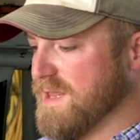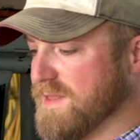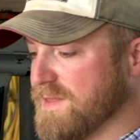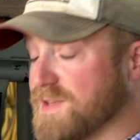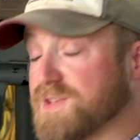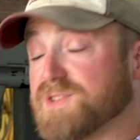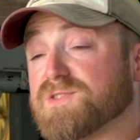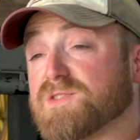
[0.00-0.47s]

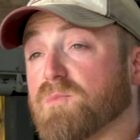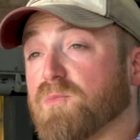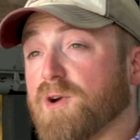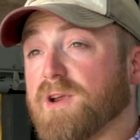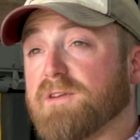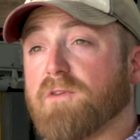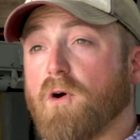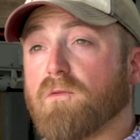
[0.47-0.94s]
This is a
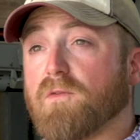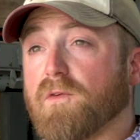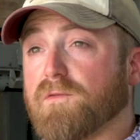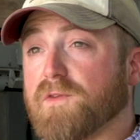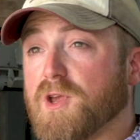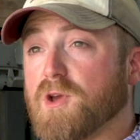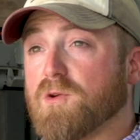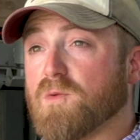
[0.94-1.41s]
brief
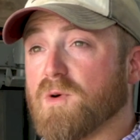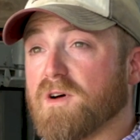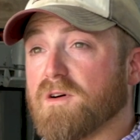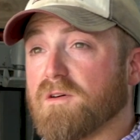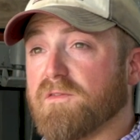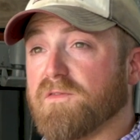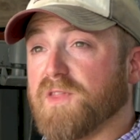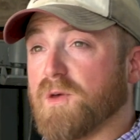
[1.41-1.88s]
overview
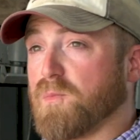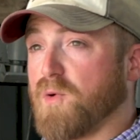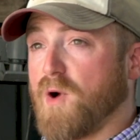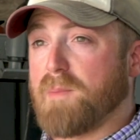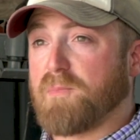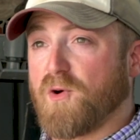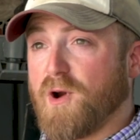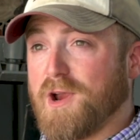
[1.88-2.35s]
of the
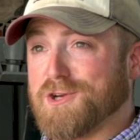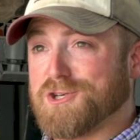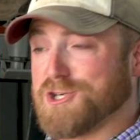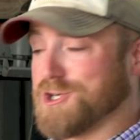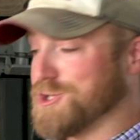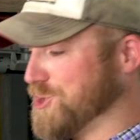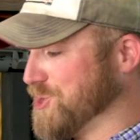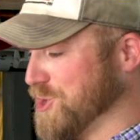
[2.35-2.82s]

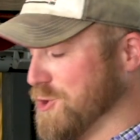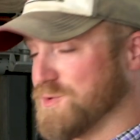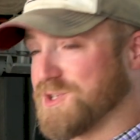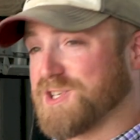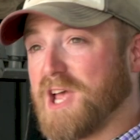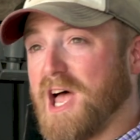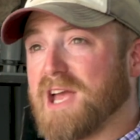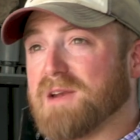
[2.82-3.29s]
preparation
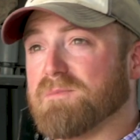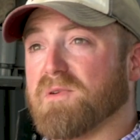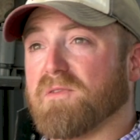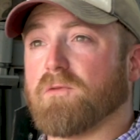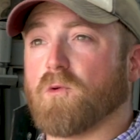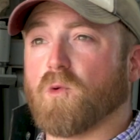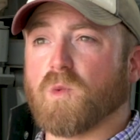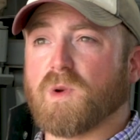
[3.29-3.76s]
chute side
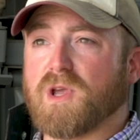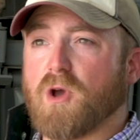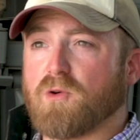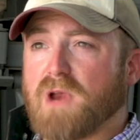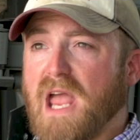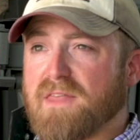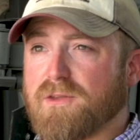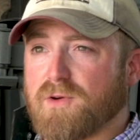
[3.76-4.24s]
before we
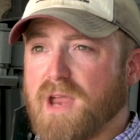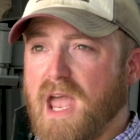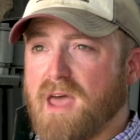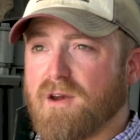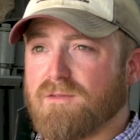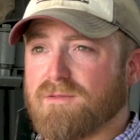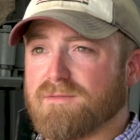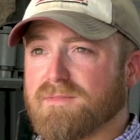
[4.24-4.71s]
go gather cattle.